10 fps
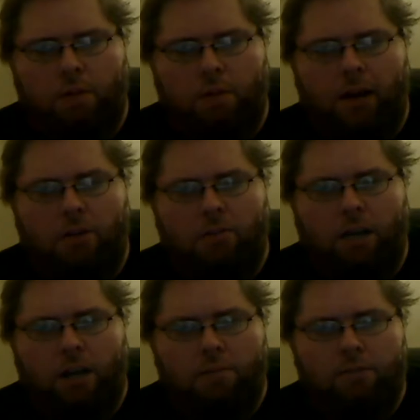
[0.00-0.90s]
about
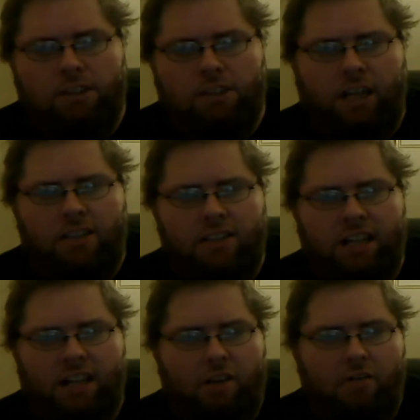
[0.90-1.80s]

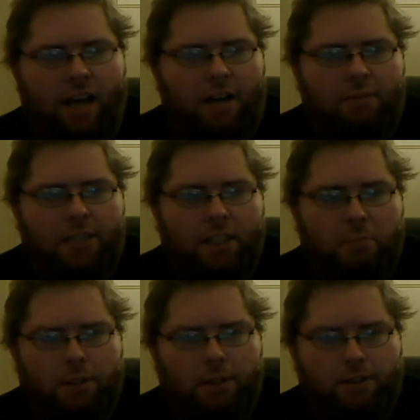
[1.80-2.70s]
Sansa, Ramsay, the
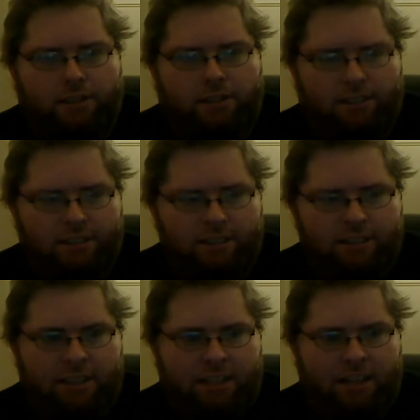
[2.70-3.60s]

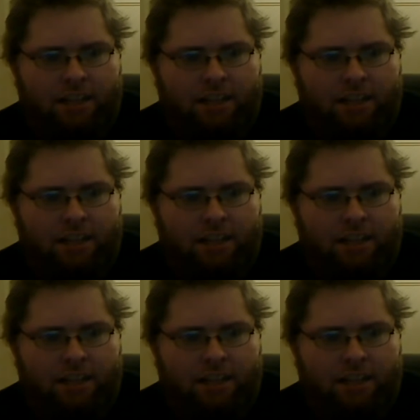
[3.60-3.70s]
Boltons,